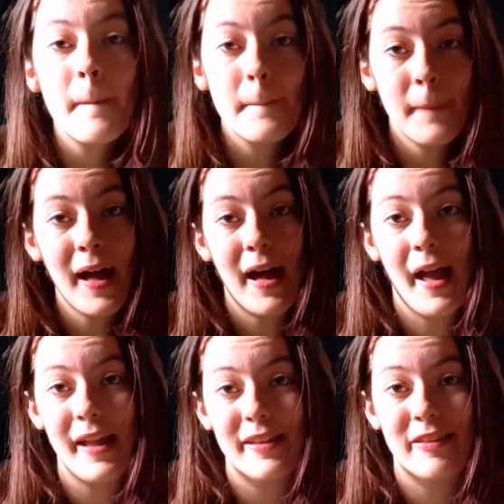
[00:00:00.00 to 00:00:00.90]

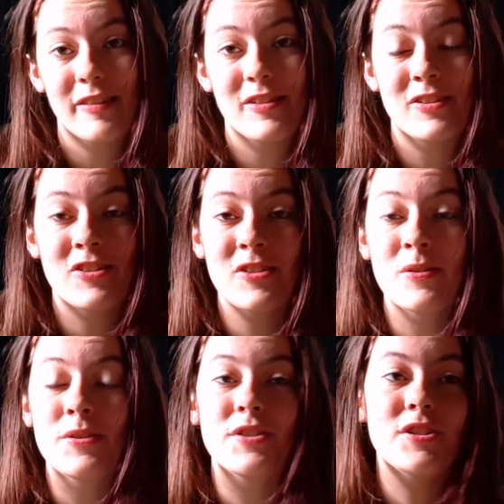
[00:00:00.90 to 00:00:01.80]
But
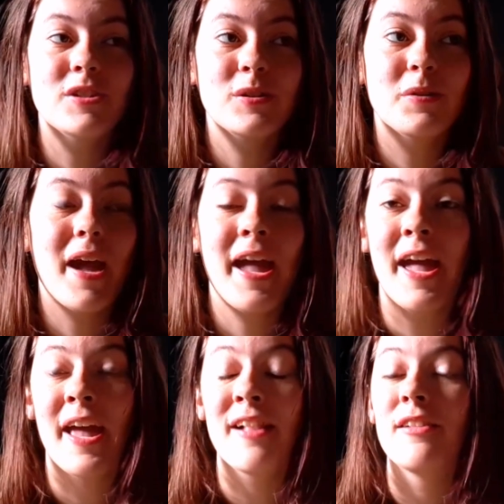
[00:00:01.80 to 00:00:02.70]
due to
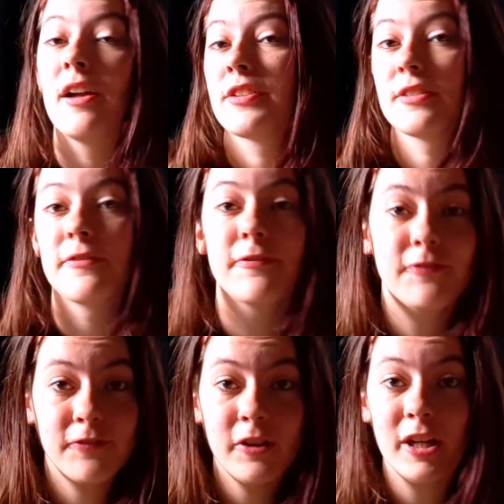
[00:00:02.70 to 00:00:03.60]
a loss of
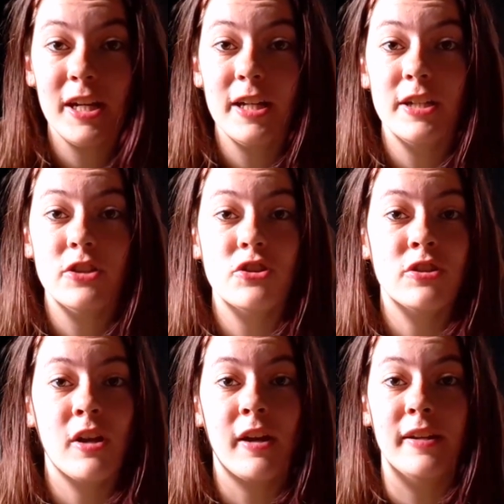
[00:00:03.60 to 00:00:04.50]
footage,
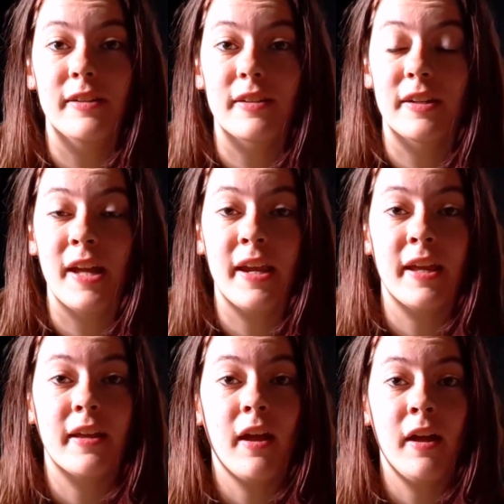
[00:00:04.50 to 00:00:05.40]
not
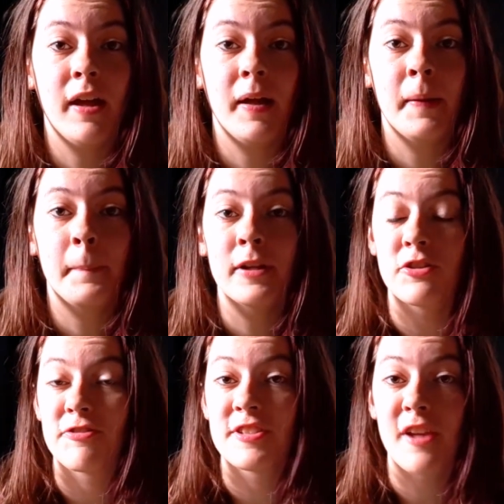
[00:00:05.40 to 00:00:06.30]
getting a
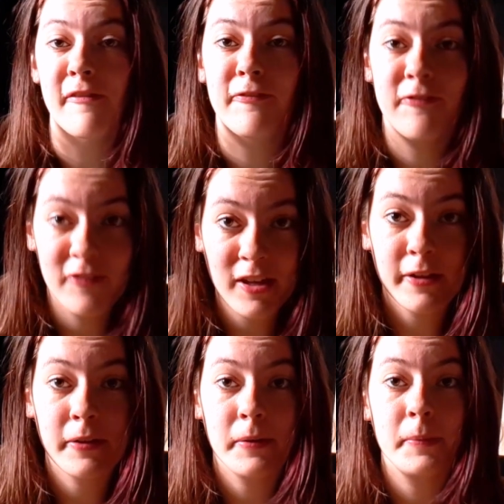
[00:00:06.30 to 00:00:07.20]
bunch of stuff
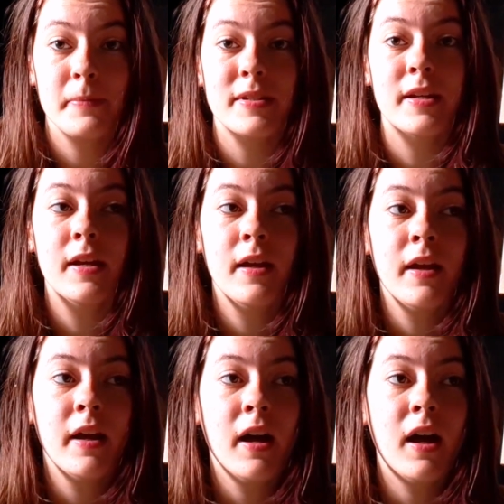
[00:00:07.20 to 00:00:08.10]
filmed,
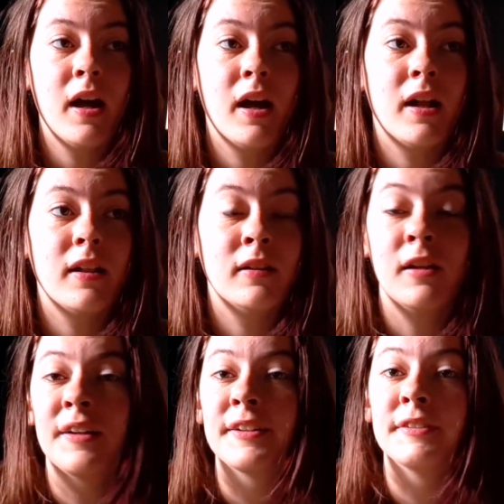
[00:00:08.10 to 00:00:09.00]
a
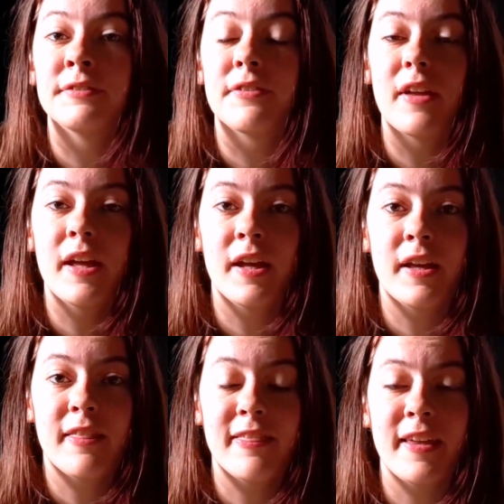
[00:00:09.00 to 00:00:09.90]
lot of
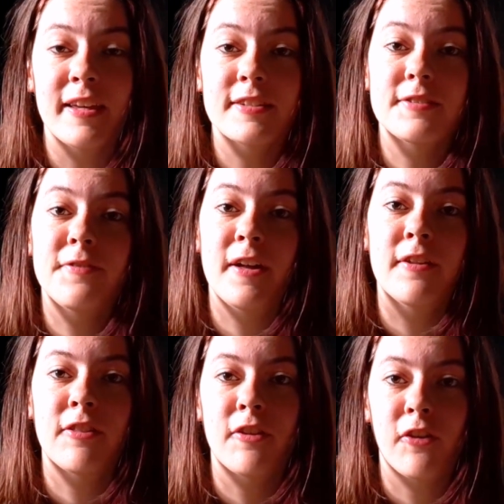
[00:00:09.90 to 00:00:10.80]
things fell
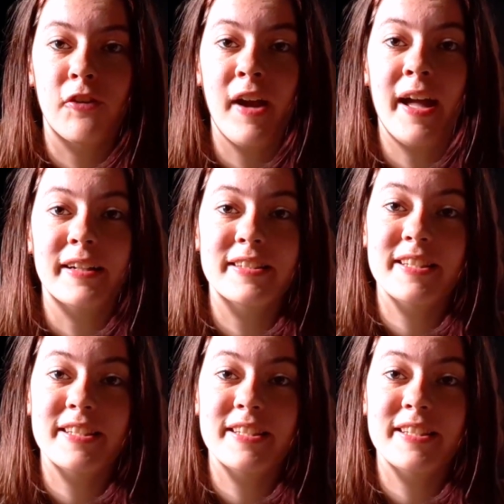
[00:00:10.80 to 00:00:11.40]
through the cracks,